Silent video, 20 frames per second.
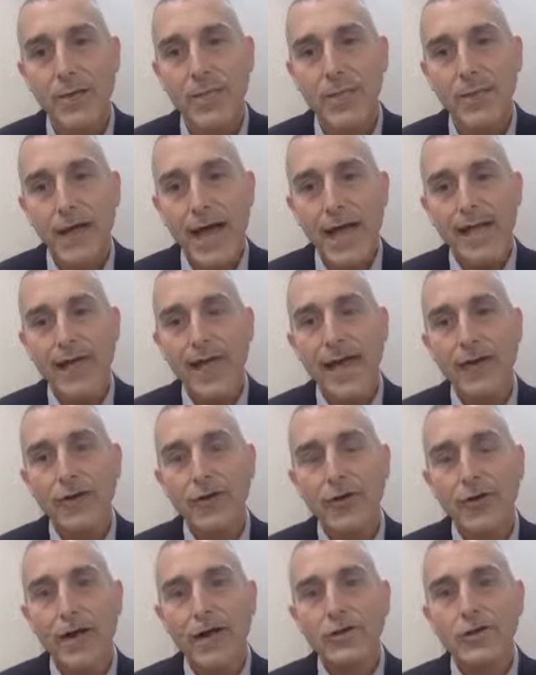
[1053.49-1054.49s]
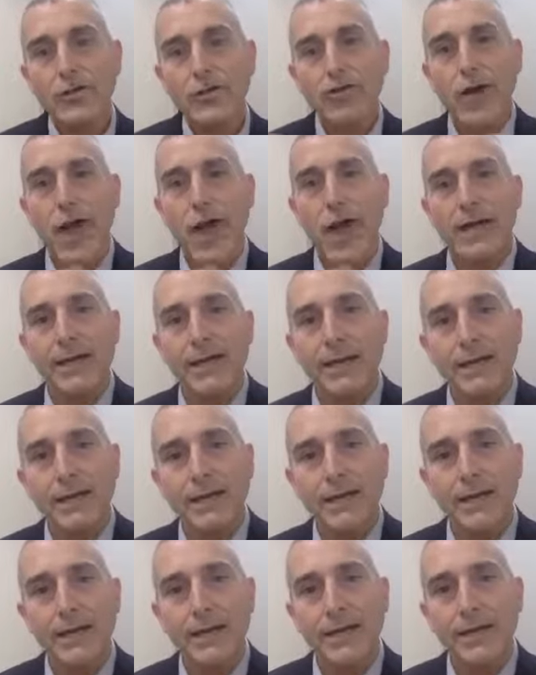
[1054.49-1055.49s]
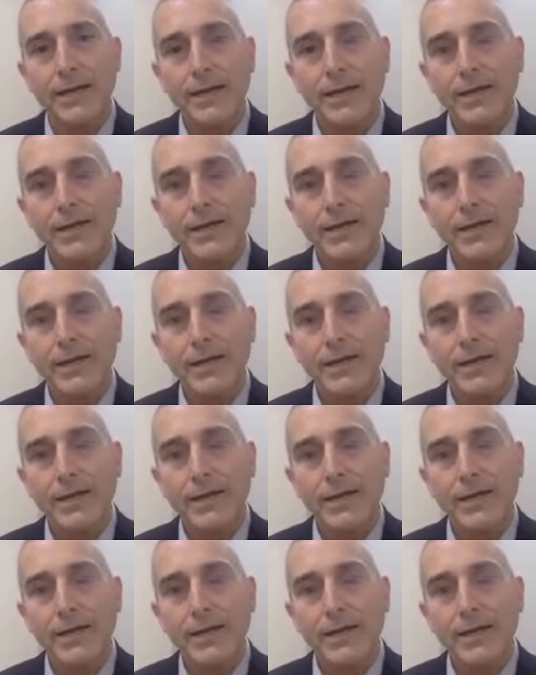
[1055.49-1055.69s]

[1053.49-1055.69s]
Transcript: But I categorize dry needling